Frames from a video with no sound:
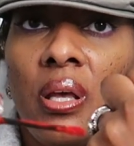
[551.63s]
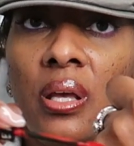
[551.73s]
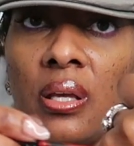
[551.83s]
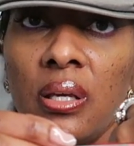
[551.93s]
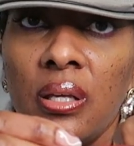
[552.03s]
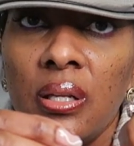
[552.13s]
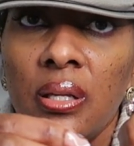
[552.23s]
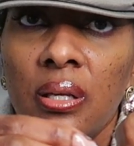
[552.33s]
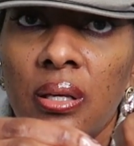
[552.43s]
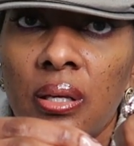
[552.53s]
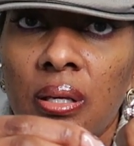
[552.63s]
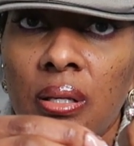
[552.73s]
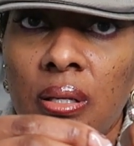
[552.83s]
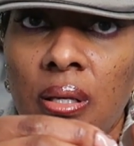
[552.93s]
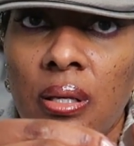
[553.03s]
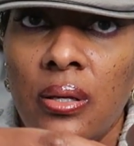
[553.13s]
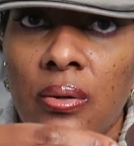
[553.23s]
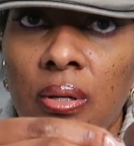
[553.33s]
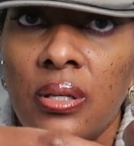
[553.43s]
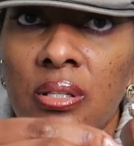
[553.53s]
in getting it and
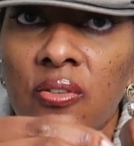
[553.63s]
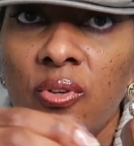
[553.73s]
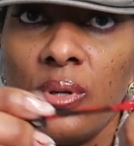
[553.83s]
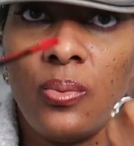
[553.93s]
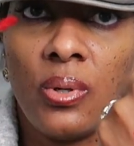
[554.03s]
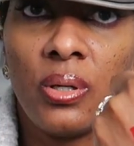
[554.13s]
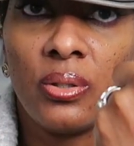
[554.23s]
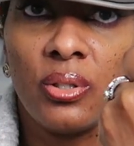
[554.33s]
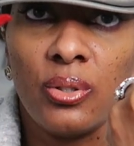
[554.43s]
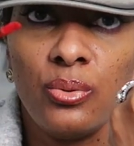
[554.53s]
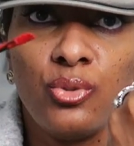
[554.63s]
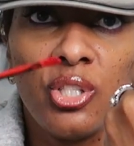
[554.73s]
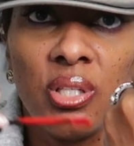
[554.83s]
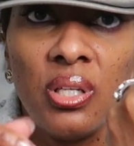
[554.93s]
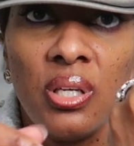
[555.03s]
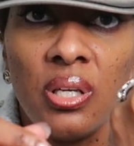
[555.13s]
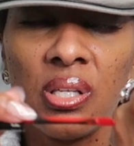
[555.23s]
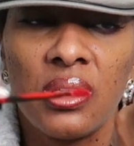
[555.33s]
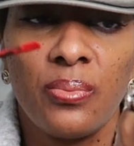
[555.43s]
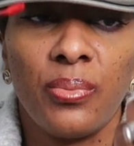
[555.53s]
here it is if you don't want the Gucci
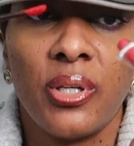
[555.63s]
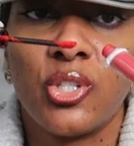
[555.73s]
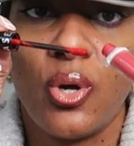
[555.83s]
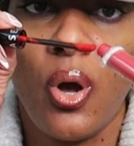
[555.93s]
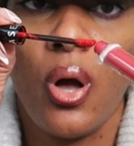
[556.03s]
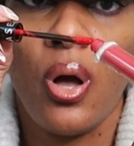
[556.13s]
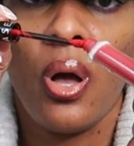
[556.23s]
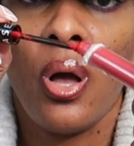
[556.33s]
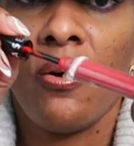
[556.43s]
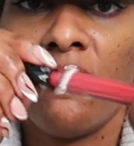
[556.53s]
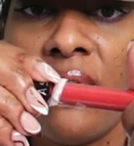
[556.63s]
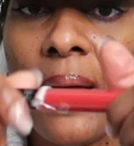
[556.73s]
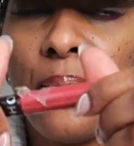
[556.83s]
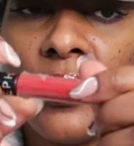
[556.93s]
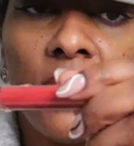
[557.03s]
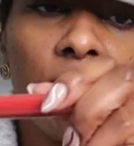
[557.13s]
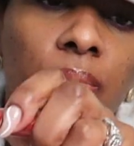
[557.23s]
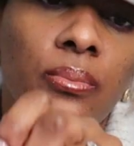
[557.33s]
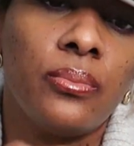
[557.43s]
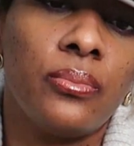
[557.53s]
it's much vibrant
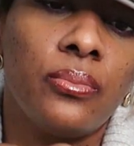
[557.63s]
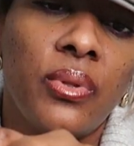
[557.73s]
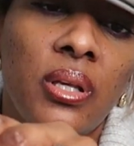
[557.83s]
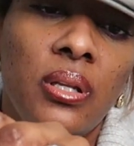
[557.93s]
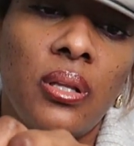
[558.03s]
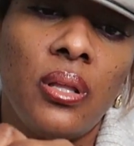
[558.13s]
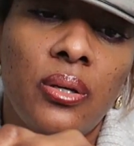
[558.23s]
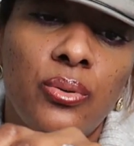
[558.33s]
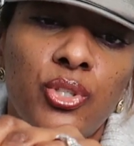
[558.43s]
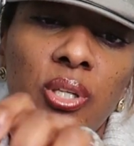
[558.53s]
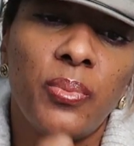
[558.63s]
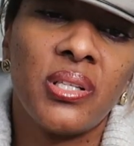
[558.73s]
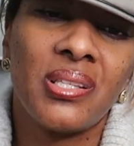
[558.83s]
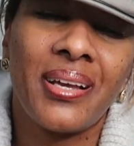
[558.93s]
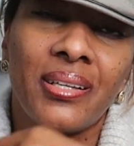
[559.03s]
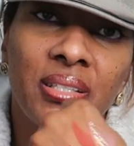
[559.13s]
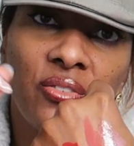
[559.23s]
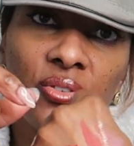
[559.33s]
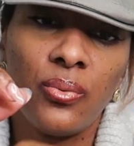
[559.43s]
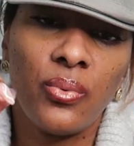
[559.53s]
than the Gucci but it's like a
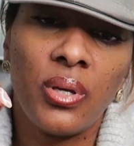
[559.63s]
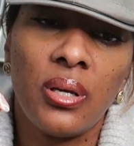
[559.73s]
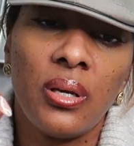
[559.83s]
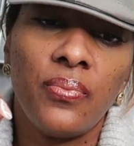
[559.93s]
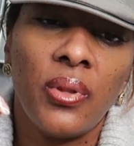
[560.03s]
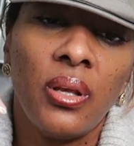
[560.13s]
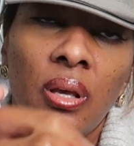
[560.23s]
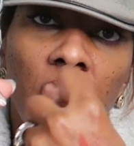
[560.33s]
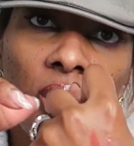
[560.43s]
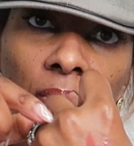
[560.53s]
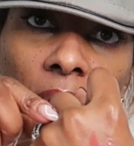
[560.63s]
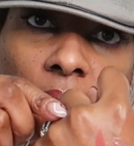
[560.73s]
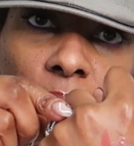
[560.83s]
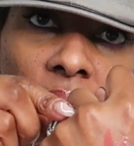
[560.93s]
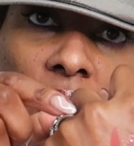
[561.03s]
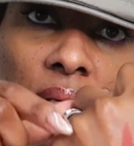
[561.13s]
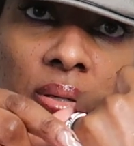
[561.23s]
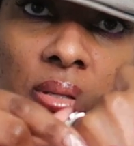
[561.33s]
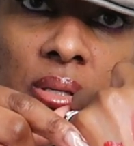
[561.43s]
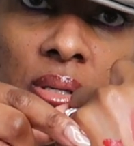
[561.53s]
different red in my opinion